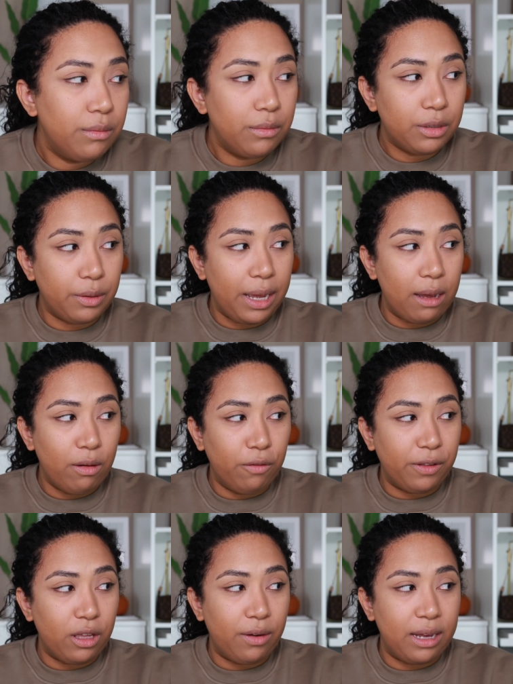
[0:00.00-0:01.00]
so yeah,
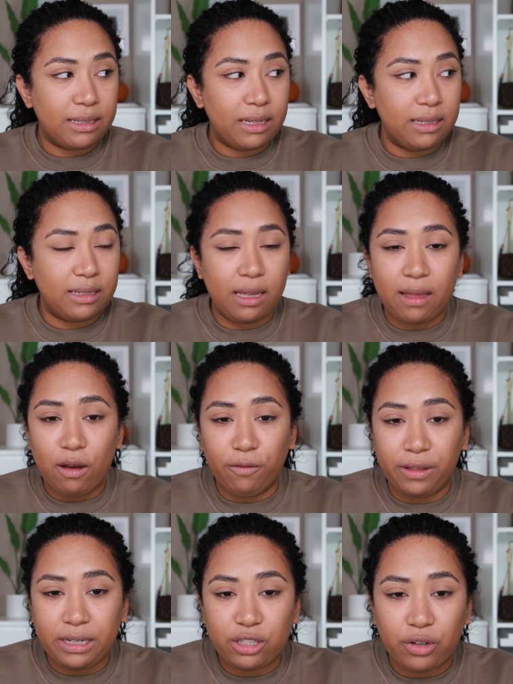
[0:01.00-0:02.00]
hopefully you guys can see that.
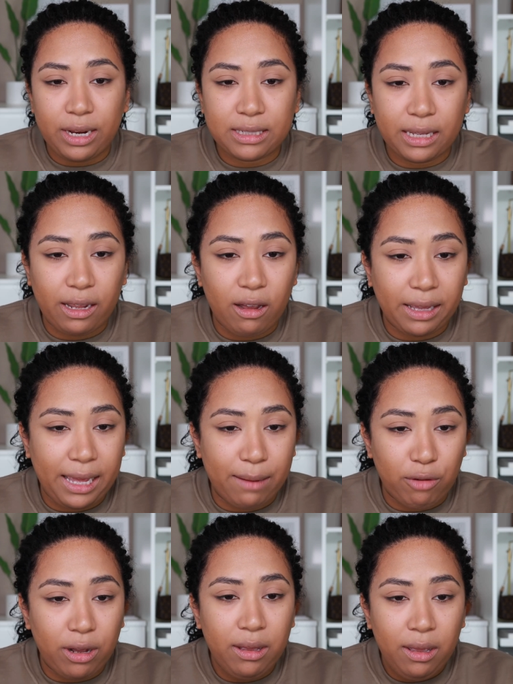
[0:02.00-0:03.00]
Hopefully it's translating on
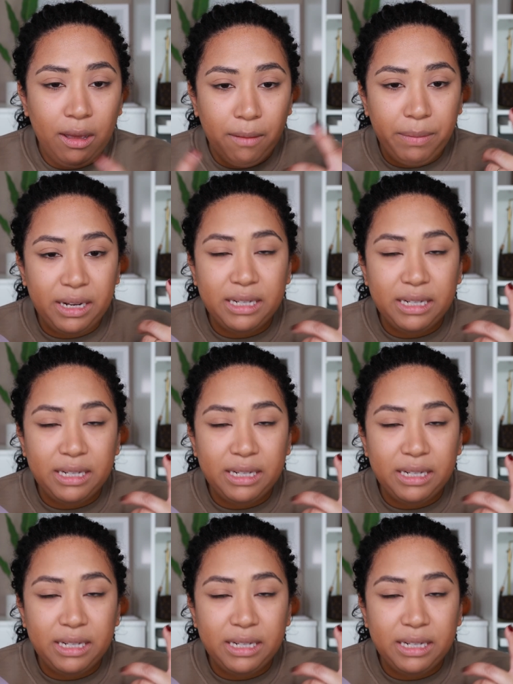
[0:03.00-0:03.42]
camera, but